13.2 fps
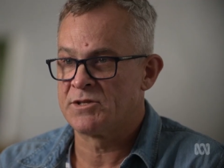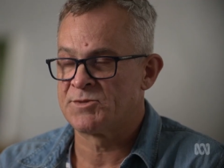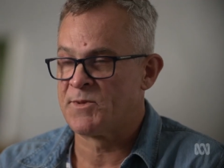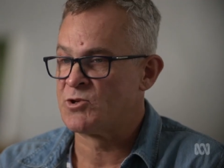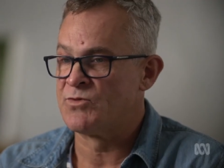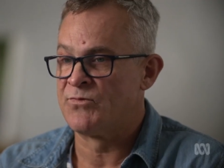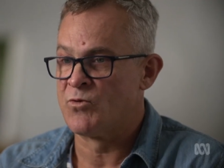
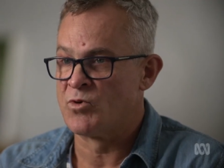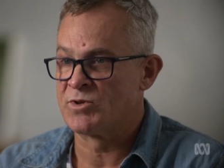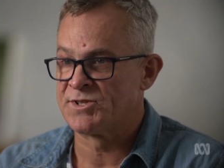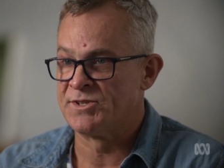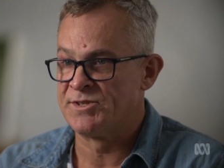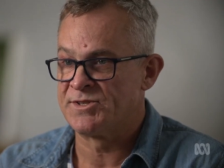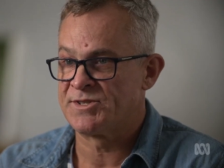special
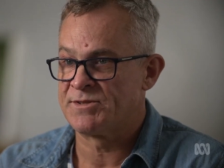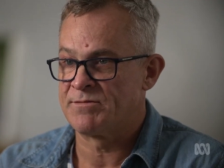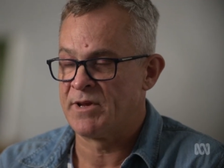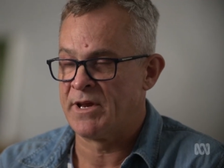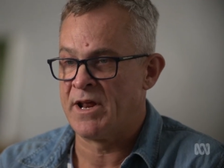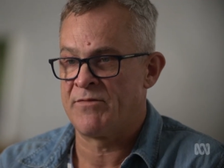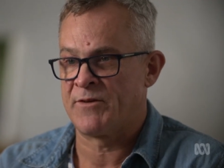forces
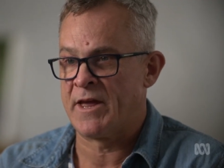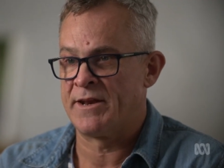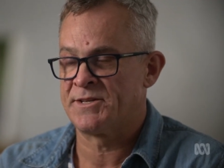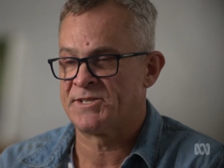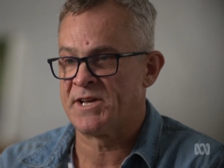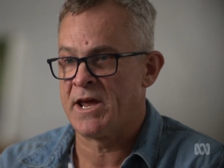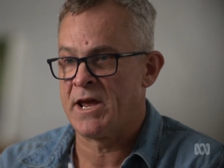in
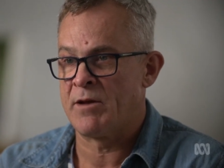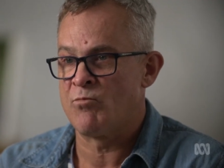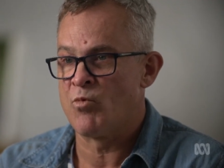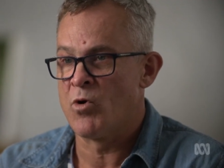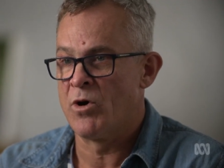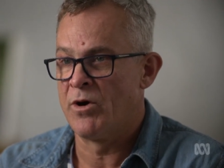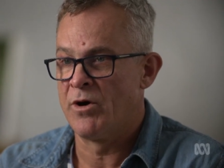Afghanistan
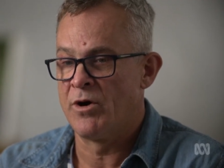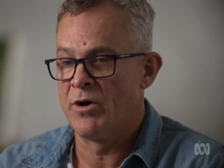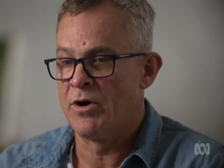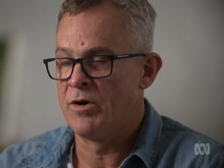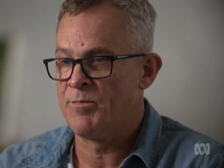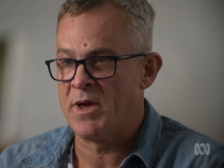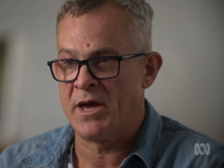
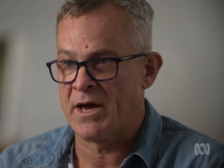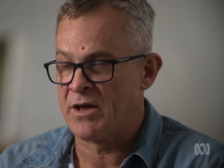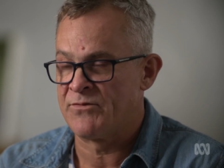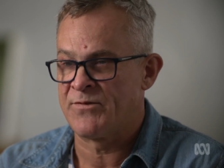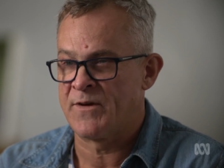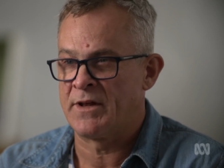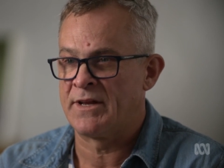were being
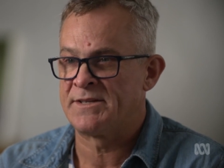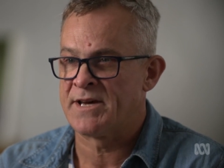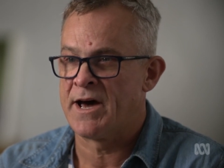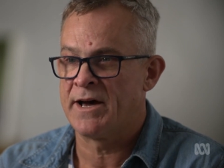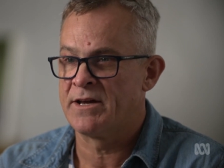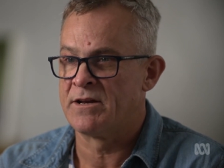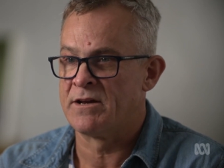unfairly
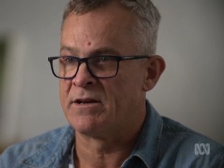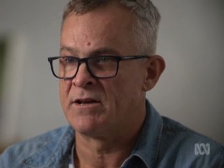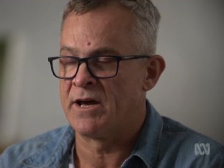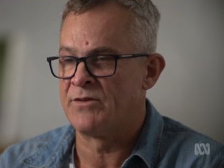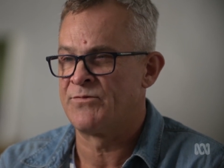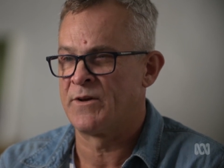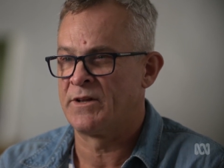targeted and
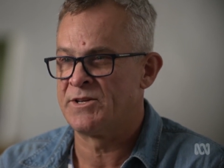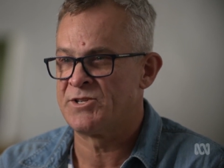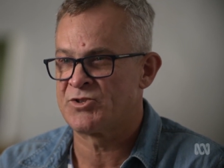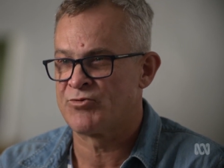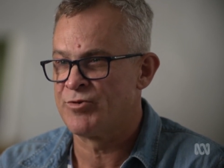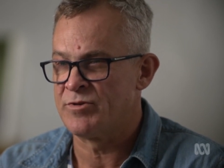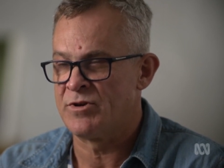unfairly
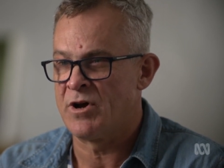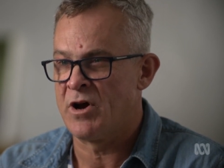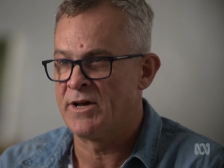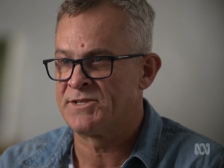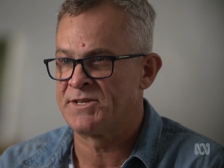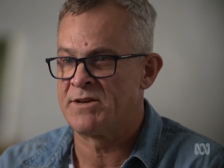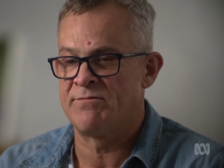
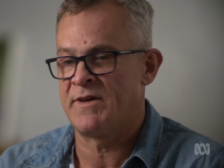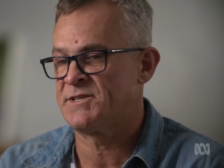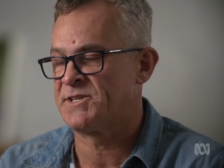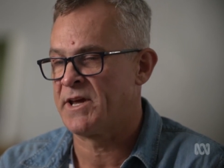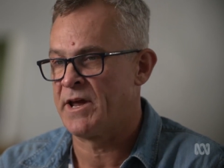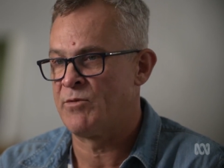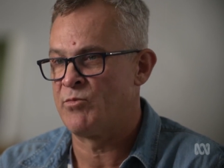scrutinised and
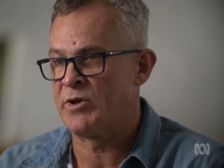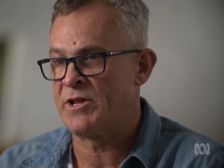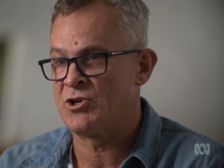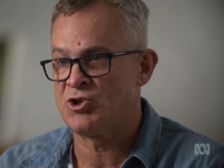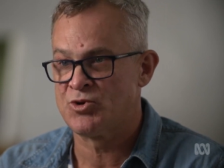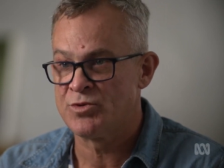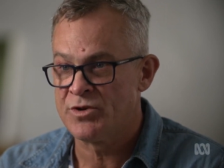investigated when they
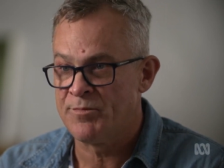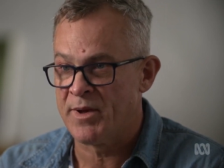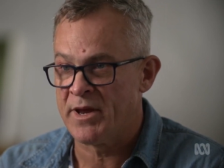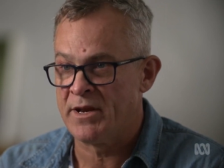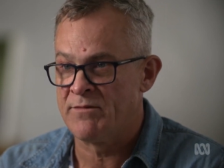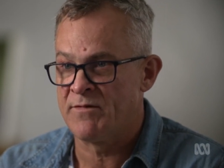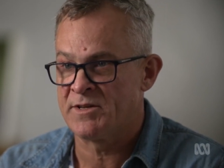shouldn't have
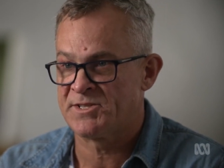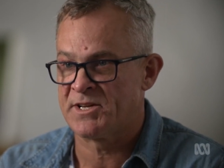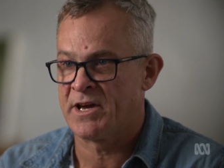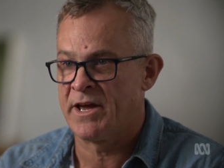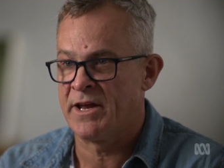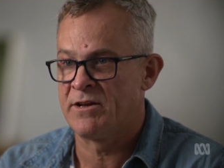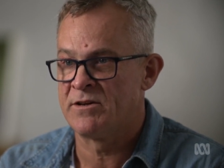been
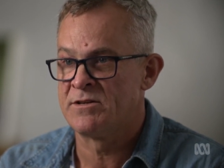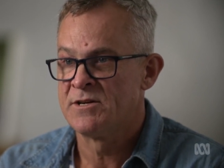investigated.